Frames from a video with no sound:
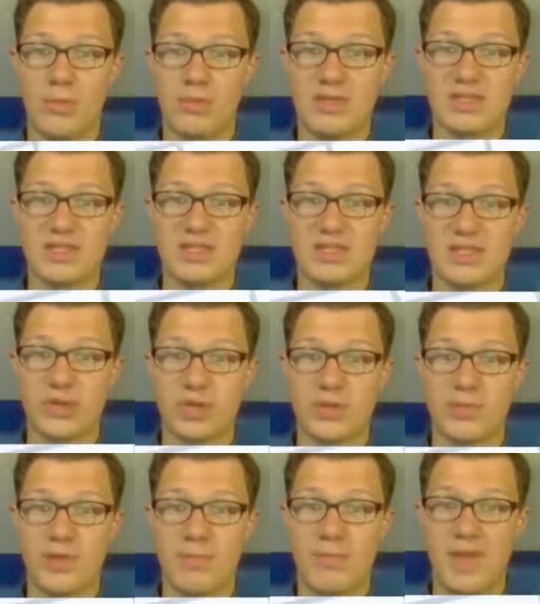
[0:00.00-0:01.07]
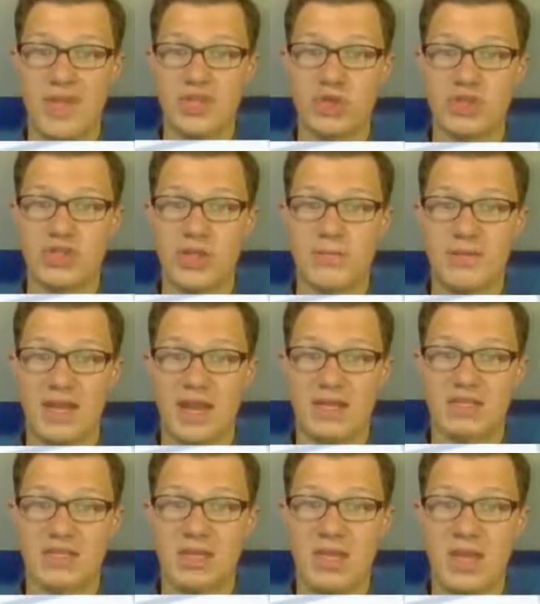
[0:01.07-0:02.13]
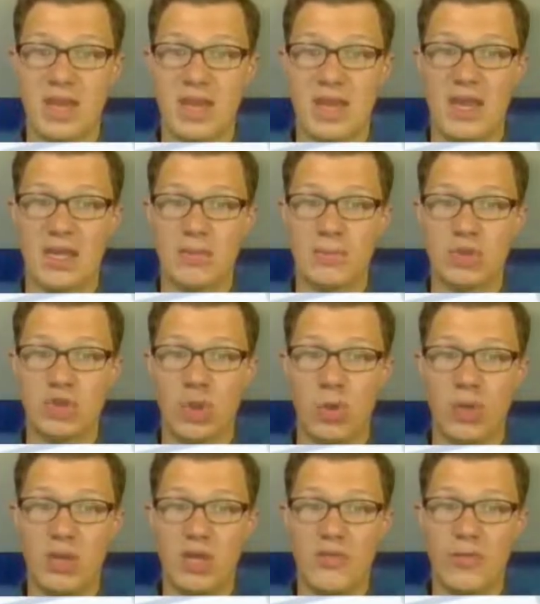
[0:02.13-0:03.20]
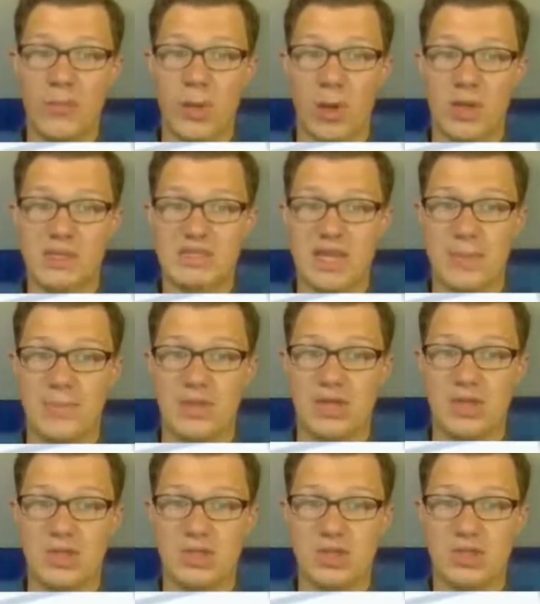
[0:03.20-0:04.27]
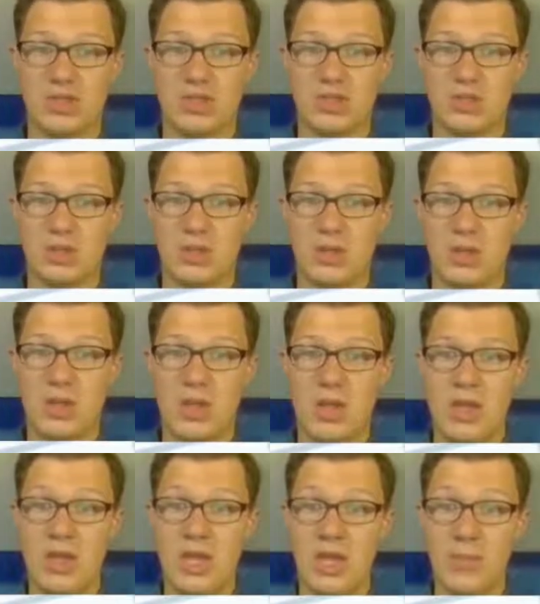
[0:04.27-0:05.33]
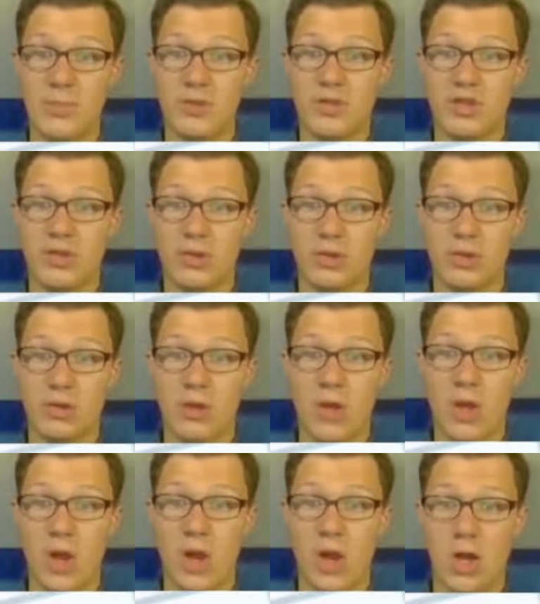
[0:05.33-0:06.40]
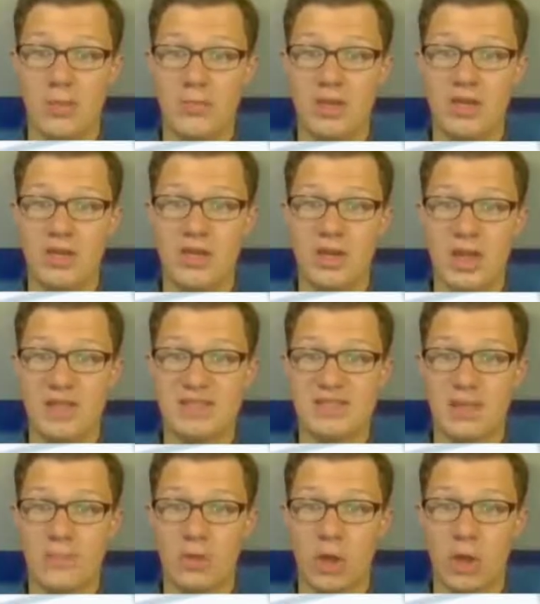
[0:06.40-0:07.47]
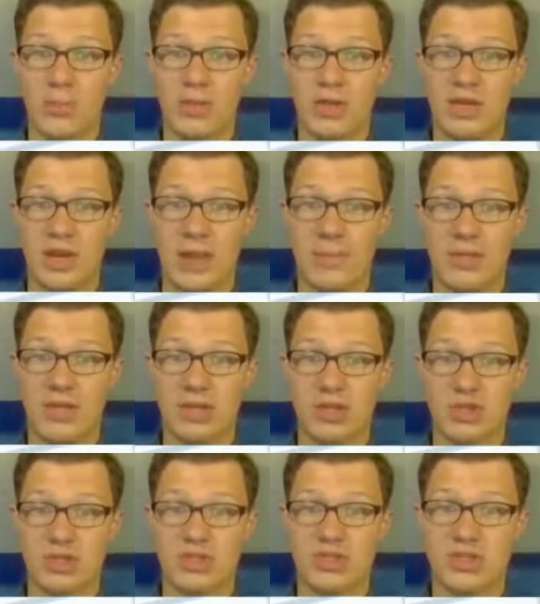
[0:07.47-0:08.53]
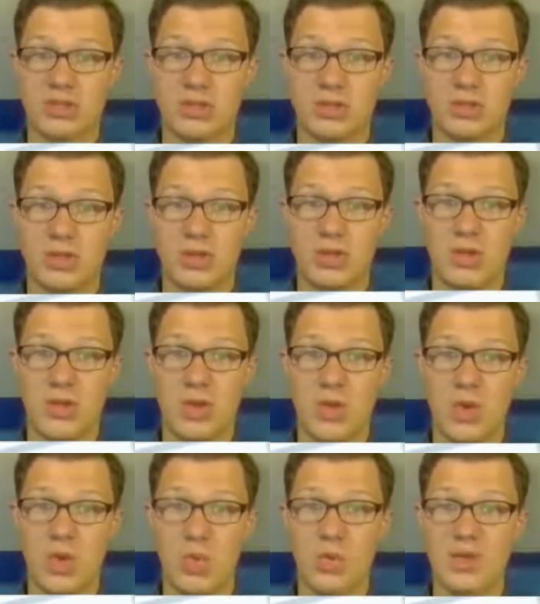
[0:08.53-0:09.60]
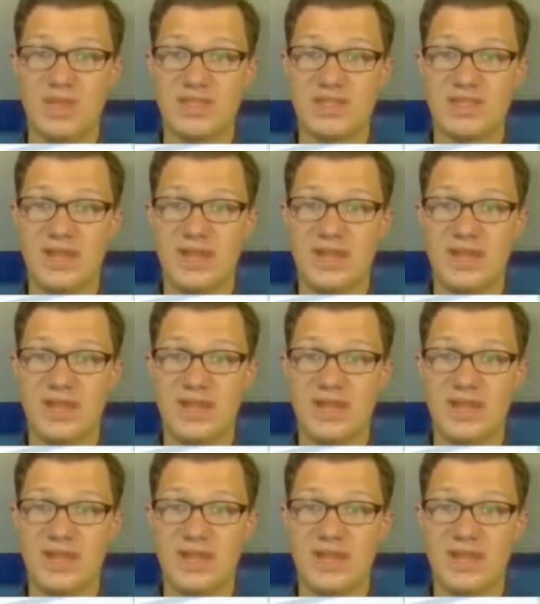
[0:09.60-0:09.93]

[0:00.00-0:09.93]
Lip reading: is considered to be a major subtask in a majority of robotics applications, in particular, automated and semi-automated applications. We can see it